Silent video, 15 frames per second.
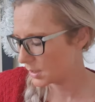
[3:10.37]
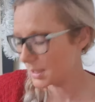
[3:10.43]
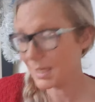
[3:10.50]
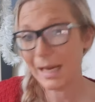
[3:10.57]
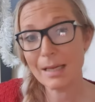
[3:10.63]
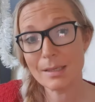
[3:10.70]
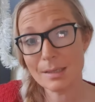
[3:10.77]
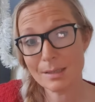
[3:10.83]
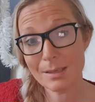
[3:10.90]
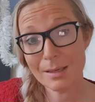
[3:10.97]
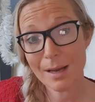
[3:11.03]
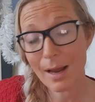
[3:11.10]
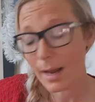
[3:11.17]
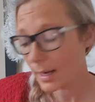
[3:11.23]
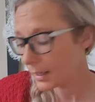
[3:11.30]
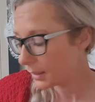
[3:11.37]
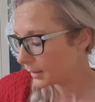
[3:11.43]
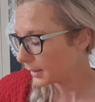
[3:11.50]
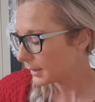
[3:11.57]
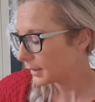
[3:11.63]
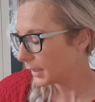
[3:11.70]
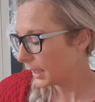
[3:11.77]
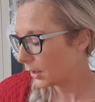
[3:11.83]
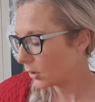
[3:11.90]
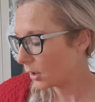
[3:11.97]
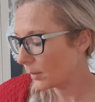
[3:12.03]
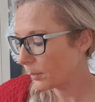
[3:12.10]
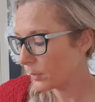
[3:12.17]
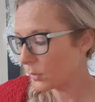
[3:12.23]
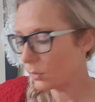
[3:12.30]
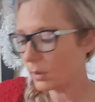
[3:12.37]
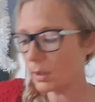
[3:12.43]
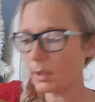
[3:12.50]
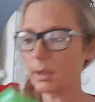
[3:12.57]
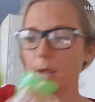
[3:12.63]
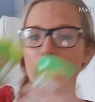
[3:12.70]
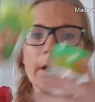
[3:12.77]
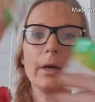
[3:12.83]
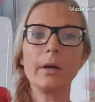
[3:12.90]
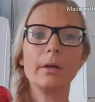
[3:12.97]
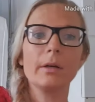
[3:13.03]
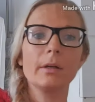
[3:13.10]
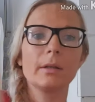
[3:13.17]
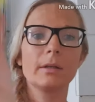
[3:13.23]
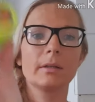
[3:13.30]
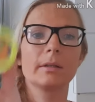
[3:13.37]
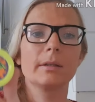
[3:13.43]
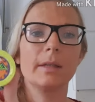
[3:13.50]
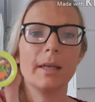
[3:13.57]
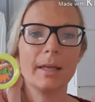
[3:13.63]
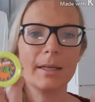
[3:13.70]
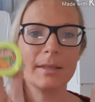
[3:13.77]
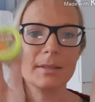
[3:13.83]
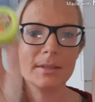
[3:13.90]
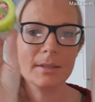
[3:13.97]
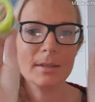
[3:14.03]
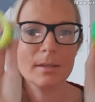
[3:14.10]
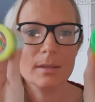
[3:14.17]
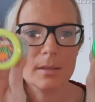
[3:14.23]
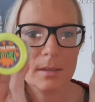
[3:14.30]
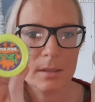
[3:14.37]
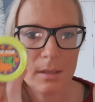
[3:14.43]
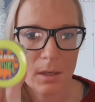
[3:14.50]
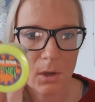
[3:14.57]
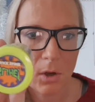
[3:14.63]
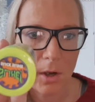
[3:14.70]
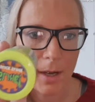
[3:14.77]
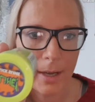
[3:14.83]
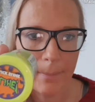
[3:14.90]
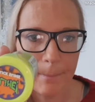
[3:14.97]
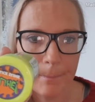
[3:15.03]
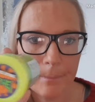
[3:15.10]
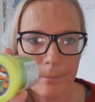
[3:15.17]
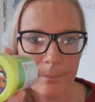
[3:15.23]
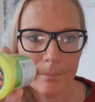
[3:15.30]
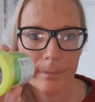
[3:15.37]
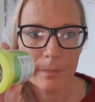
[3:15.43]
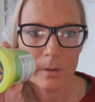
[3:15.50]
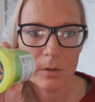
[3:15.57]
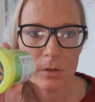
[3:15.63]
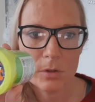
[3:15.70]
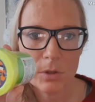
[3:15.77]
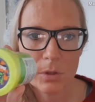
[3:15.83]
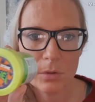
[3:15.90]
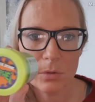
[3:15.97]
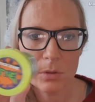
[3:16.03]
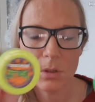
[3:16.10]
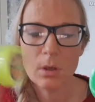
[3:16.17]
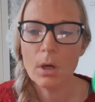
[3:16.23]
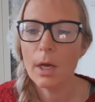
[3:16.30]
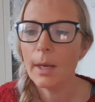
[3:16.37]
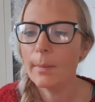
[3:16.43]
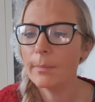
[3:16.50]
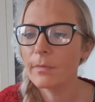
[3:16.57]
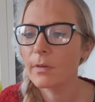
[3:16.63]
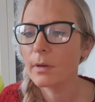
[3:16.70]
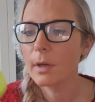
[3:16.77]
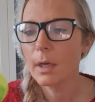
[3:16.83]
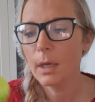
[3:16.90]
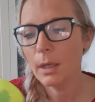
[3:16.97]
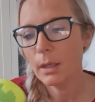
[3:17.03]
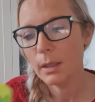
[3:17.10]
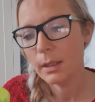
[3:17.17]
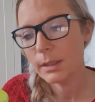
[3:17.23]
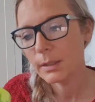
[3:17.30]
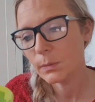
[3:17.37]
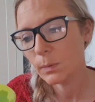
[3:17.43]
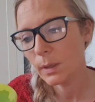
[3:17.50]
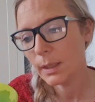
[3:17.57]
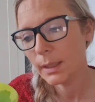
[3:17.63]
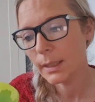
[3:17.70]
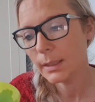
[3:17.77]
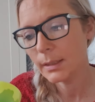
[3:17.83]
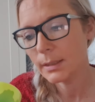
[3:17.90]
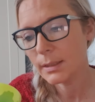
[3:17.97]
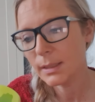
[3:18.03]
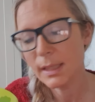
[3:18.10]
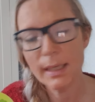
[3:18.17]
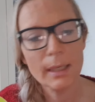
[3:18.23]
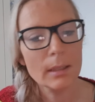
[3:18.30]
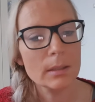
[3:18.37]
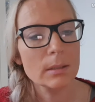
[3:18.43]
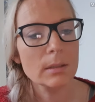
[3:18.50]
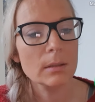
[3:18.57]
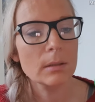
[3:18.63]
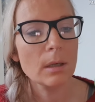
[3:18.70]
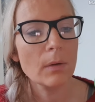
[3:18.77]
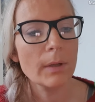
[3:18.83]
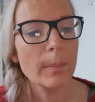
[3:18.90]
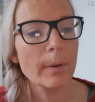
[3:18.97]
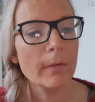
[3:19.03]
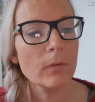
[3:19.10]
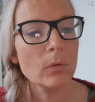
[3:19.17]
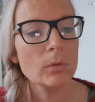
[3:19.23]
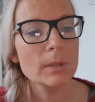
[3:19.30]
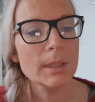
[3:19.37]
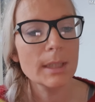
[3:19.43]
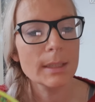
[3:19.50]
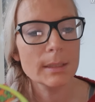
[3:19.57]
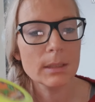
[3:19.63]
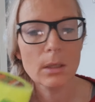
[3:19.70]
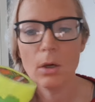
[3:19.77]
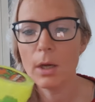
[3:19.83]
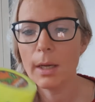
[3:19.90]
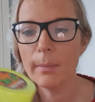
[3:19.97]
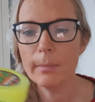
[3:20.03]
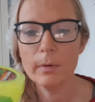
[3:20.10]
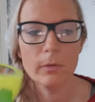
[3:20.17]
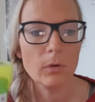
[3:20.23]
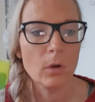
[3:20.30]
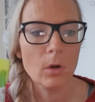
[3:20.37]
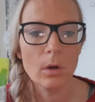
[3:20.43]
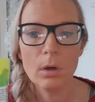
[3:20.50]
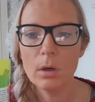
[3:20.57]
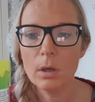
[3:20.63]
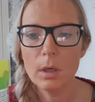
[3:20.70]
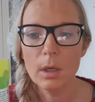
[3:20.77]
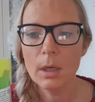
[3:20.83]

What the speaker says: yesterday and I bought her, yes, slime. Two slimes. This one is slick, they're both called slick slime. You've got